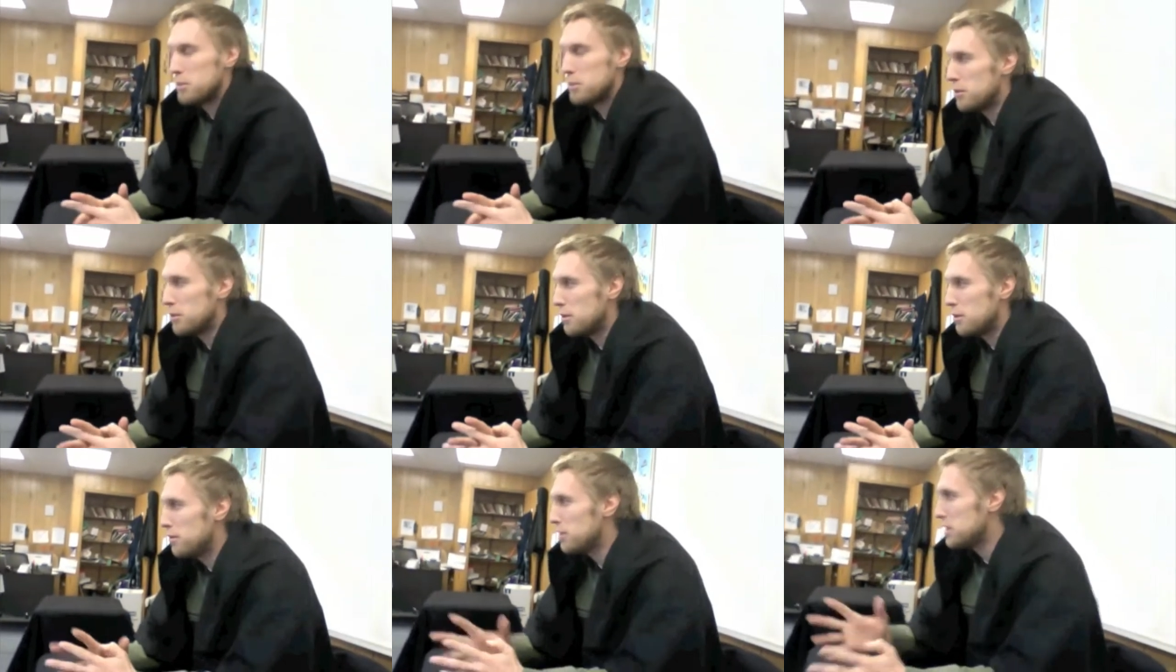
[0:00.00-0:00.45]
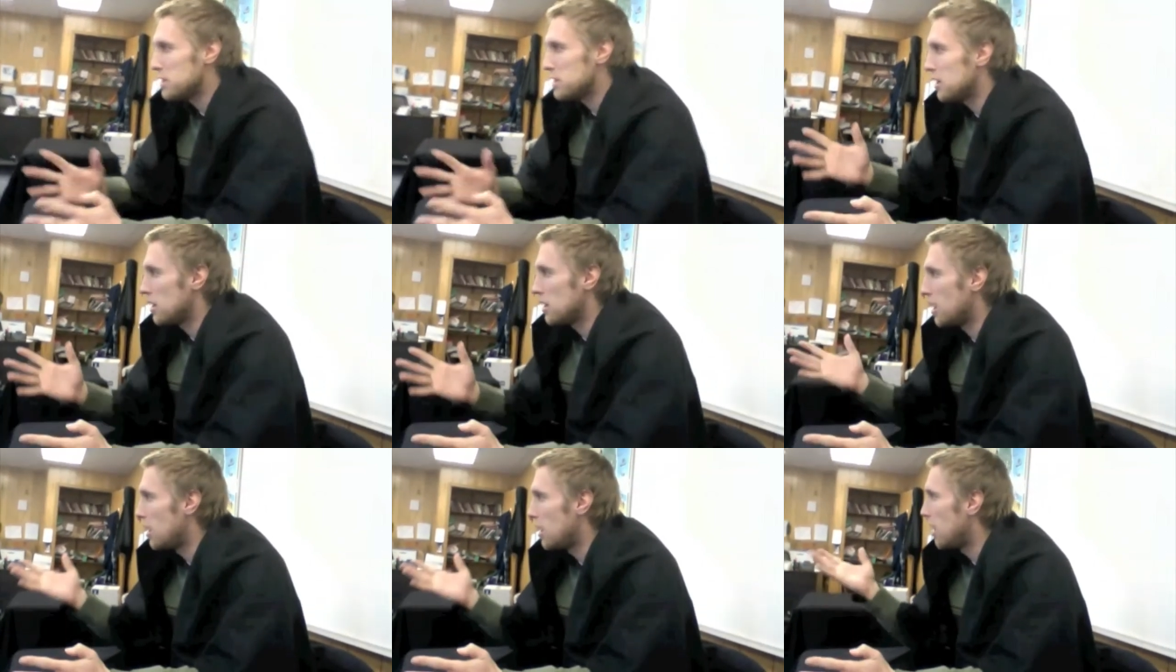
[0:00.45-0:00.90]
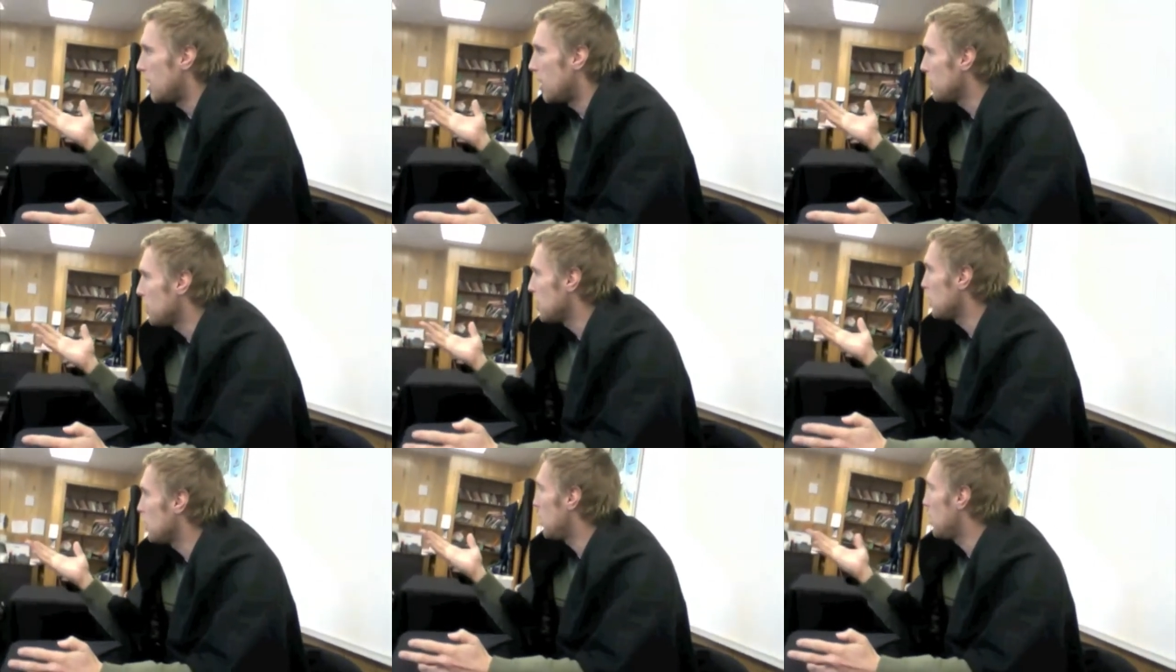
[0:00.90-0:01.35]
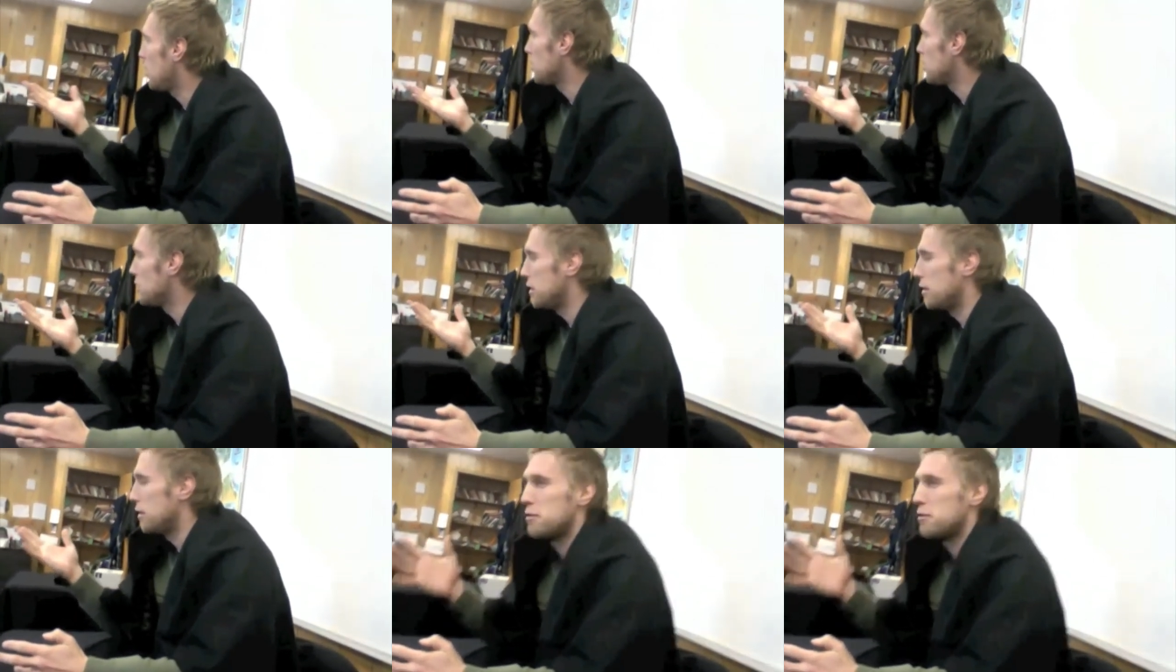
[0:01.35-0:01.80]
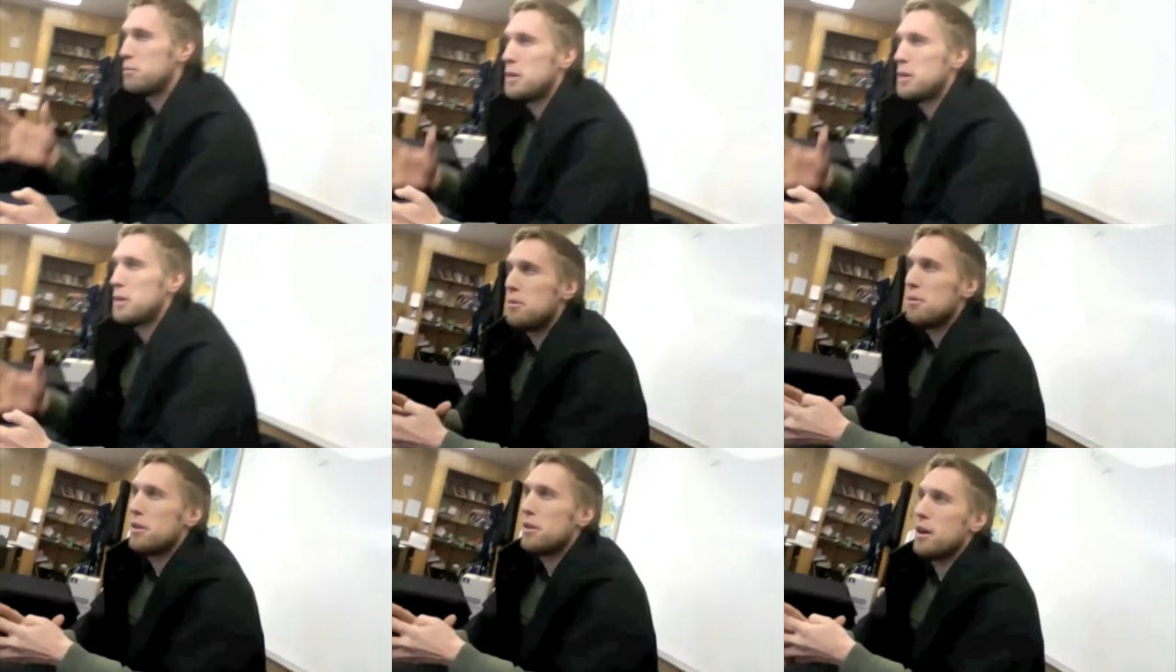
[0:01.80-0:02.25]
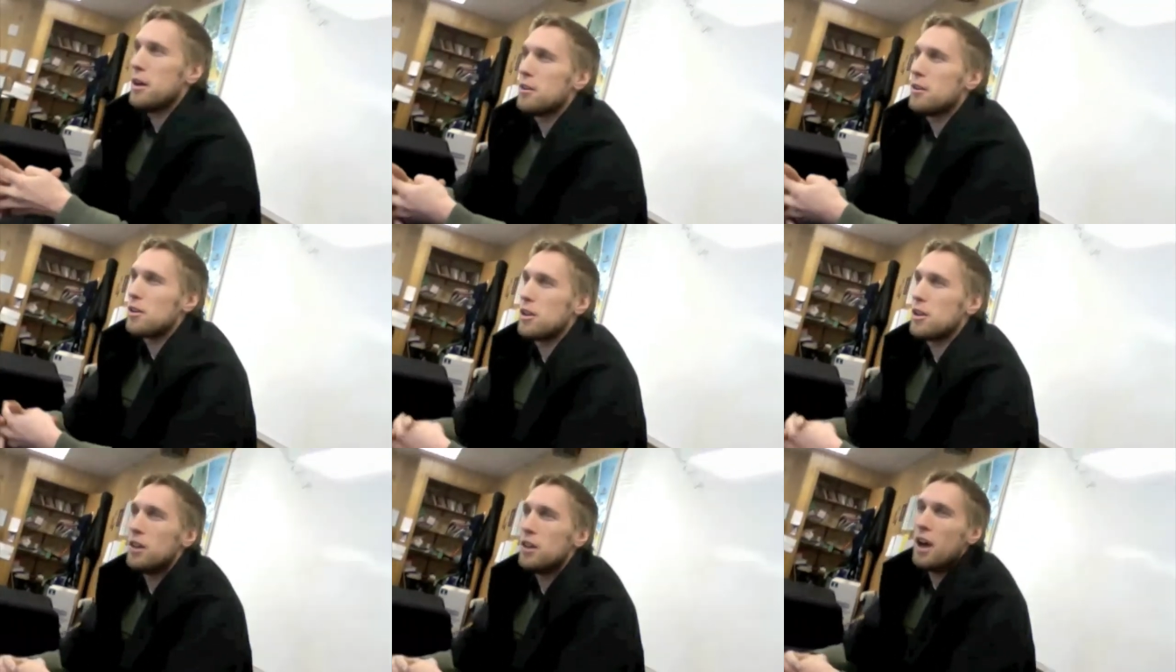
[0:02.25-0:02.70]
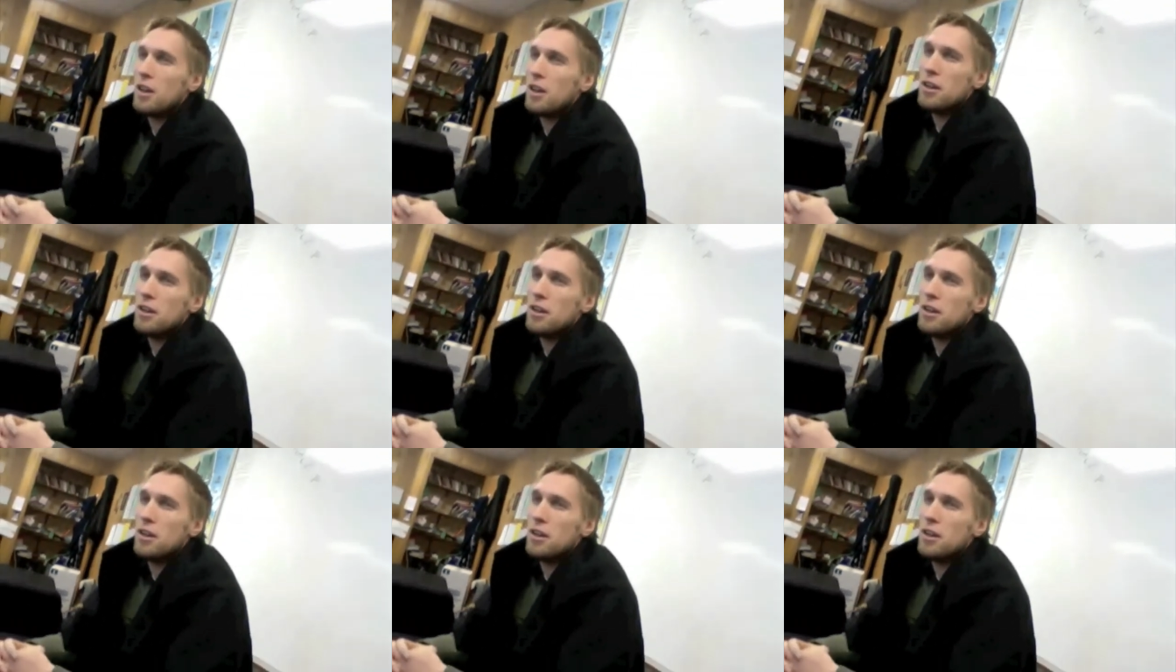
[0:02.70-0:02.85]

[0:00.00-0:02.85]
We would visit all the different people that could not